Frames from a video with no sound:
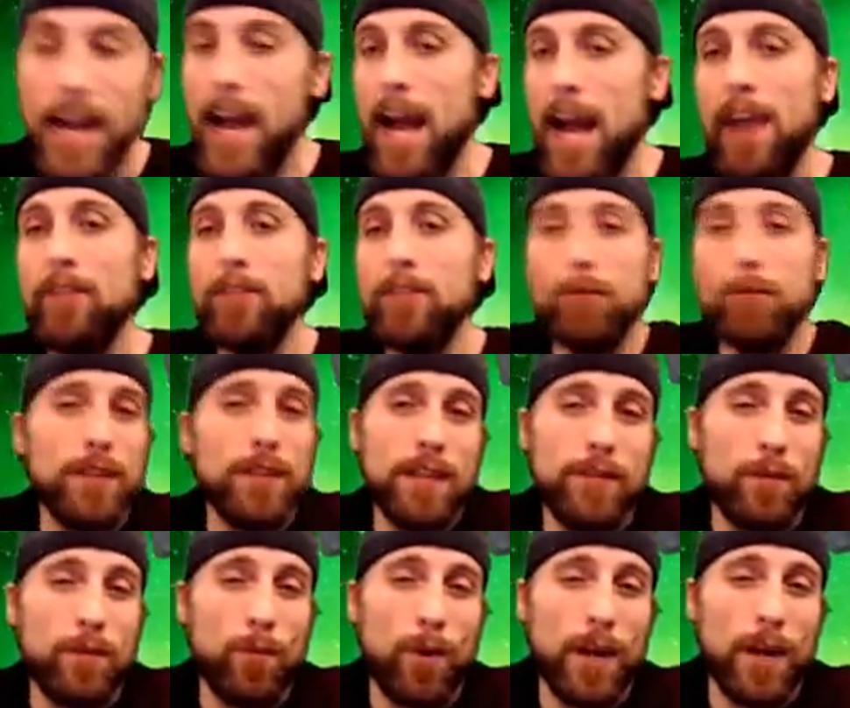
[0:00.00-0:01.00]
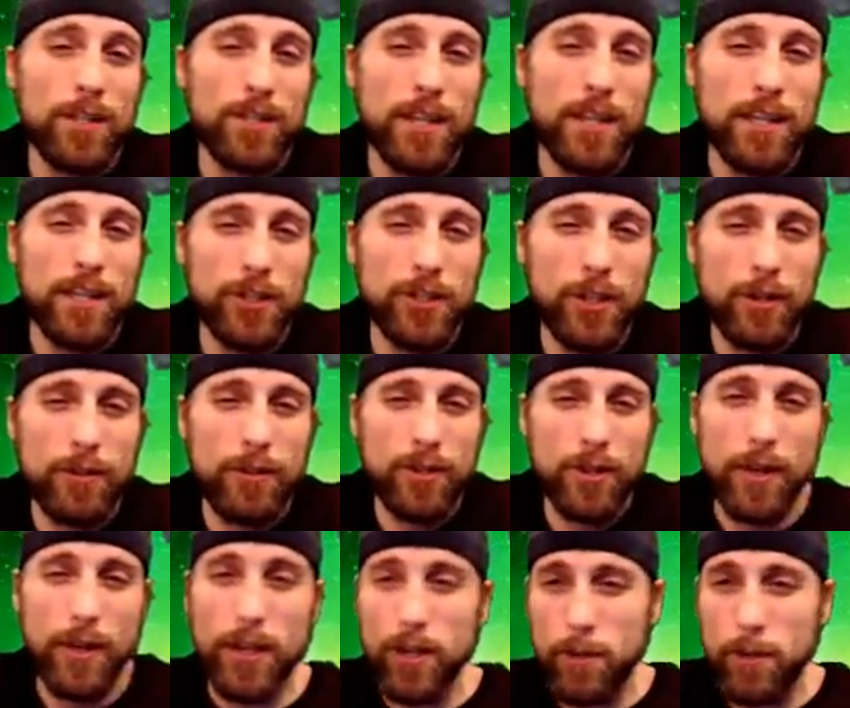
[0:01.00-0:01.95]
I haven't really even watched that show, so I